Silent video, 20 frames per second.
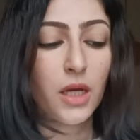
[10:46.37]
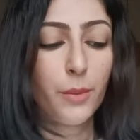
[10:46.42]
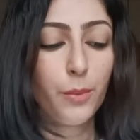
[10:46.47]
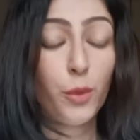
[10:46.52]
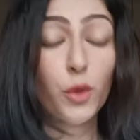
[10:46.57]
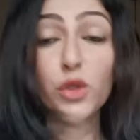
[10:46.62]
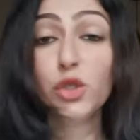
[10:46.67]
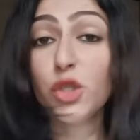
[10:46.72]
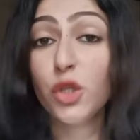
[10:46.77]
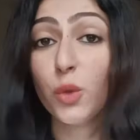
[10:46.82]

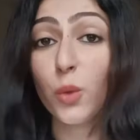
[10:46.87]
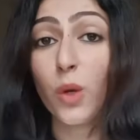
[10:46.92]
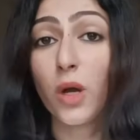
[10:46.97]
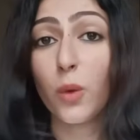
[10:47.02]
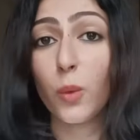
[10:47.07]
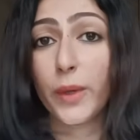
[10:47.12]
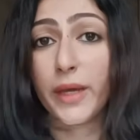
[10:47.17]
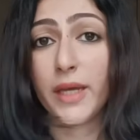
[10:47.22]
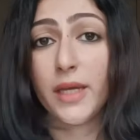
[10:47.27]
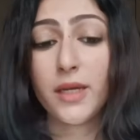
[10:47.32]
push you
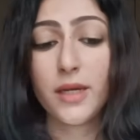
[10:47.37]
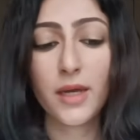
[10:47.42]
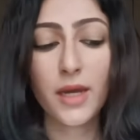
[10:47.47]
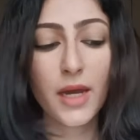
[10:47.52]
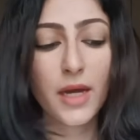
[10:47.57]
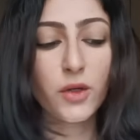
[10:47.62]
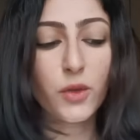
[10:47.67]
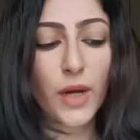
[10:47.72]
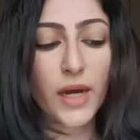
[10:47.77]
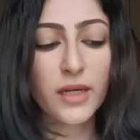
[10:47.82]
away,
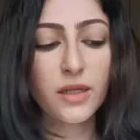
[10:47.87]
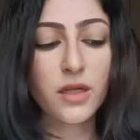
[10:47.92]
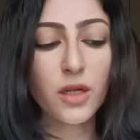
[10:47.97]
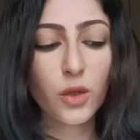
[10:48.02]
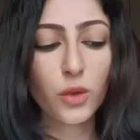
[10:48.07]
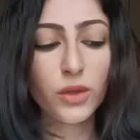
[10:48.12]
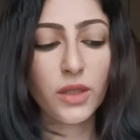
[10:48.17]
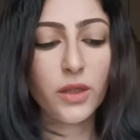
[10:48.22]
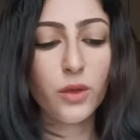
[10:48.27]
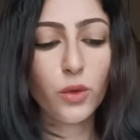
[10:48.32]
and right
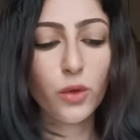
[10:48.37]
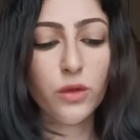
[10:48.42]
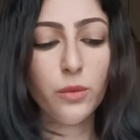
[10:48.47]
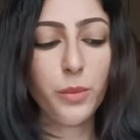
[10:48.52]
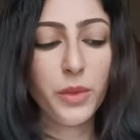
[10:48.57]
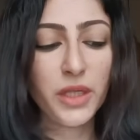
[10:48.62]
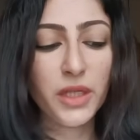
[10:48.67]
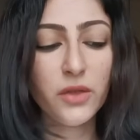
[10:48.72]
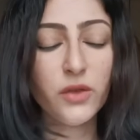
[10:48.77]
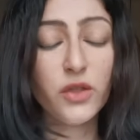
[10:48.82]
now they could
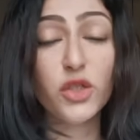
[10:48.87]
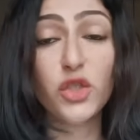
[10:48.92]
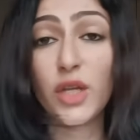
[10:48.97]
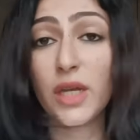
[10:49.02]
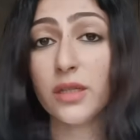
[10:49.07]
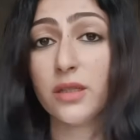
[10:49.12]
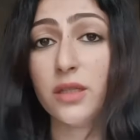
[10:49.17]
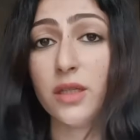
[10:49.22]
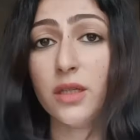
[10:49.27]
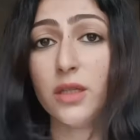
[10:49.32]
be
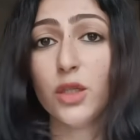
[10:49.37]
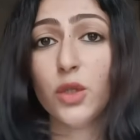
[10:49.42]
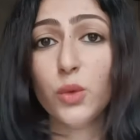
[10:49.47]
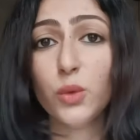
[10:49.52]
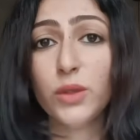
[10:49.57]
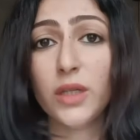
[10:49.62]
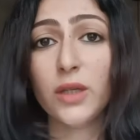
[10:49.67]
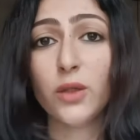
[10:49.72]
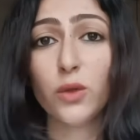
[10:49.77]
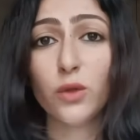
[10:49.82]
rejecting
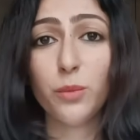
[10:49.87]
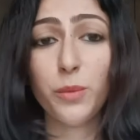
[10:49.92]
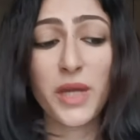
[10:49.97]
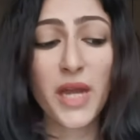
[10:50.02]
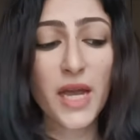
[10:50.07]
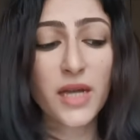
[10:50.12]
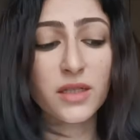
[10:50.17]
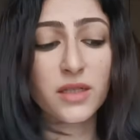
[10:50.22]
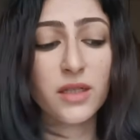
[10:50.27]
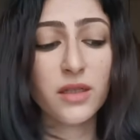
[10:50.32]
you, they could be
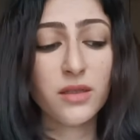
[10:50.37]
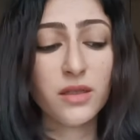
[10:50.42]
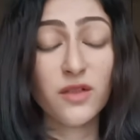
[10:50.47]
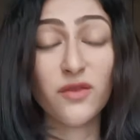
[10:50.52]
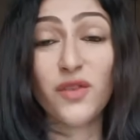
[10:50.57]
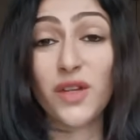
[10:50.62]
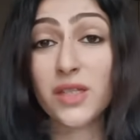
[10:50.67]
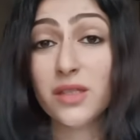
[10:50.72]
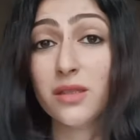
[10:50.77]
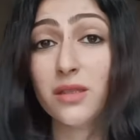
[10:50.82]
acting
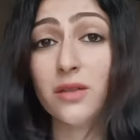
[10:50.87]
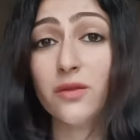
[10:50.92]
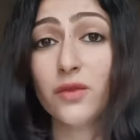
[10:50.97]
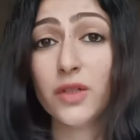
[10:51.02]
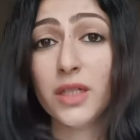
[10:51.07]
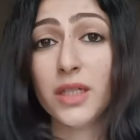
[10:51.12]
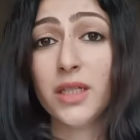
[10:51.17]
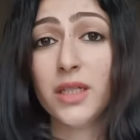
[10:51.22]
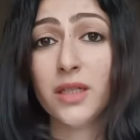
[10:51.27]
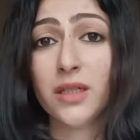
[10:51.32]

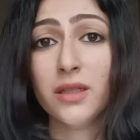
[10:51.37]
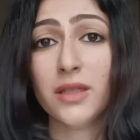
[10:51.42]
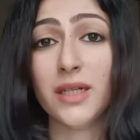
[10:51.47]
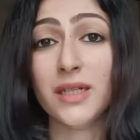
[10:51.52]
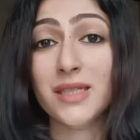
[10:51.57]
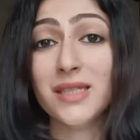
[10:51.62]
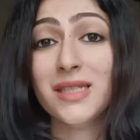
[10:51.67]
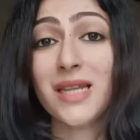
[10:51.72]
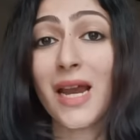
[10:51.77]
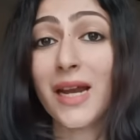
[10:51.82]
defensively, they
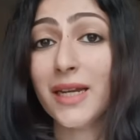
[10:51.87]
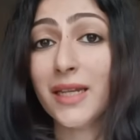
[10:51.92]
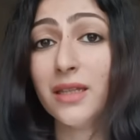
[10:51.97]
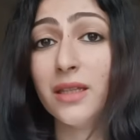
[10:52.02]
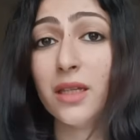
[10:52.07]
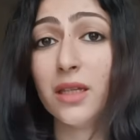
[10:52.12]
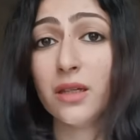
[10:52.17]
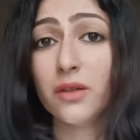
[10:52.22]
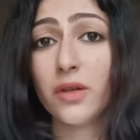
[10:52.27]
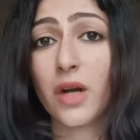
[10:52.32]
are standing
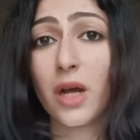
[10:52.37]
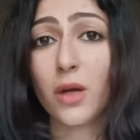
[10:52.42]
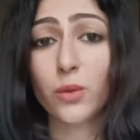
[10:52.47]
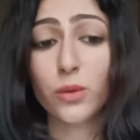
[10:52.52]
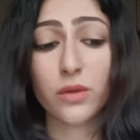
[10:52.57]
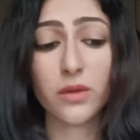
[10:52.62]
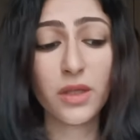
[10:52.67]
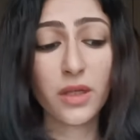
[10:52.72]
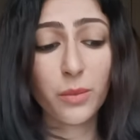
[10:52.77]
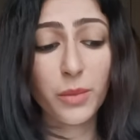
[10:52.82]
their
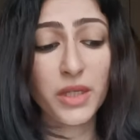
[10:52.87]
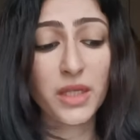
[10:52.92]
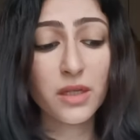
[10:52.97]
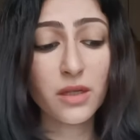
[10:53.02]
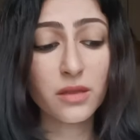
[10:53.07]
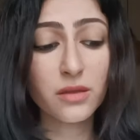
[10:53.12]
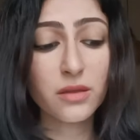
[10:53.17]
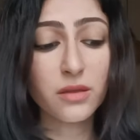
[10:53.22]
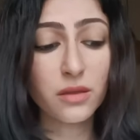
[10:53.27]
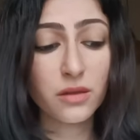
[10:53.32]
ground, they're being
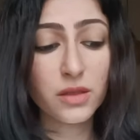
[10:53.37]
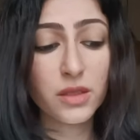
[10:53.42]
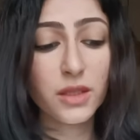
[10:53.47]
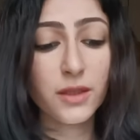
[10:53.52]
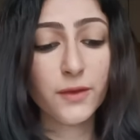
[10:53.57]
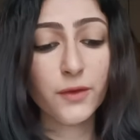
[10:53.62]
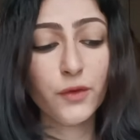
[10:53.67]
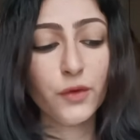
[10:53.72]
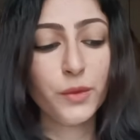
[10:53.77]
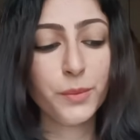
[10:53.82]

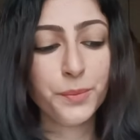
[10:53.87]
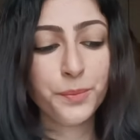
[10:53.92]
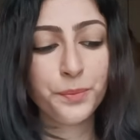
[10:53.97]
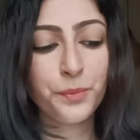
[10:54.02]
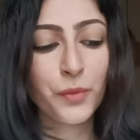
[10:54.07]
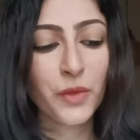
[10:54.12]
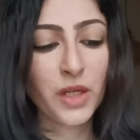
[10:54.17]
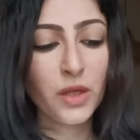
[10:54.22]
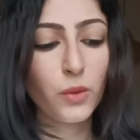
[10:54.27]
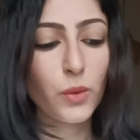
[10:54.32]
assertive,
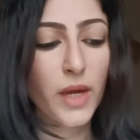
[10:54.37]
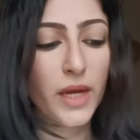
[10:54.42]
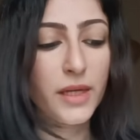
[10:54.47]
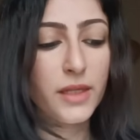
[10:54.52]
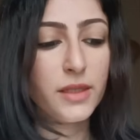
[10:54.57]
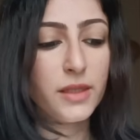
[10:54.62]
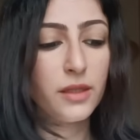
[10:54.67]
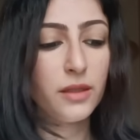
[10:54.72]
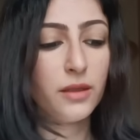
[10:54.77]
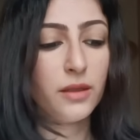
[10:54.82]

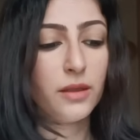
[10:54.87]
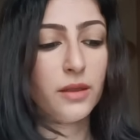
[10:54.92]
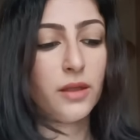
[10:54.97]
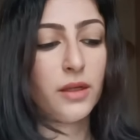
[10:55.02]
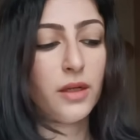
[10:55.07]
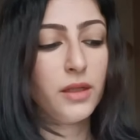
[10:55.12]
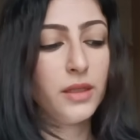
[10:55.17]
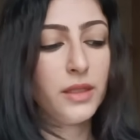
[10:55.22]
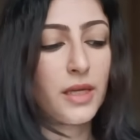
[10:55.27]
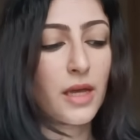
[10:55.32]
right?
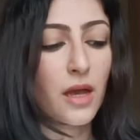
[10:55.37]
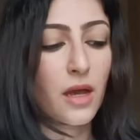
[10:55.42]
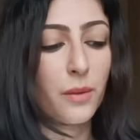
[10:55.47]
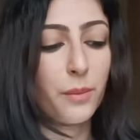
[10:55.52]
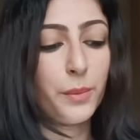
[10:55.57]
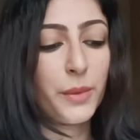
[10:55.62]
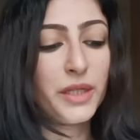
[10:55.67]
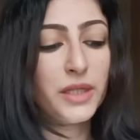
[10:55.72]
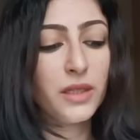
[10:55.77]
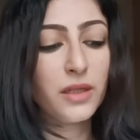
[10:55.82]
Yeah,
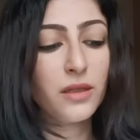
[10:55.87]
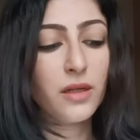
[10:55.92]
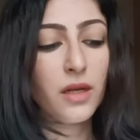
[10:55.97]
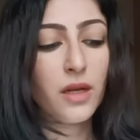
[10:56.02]
but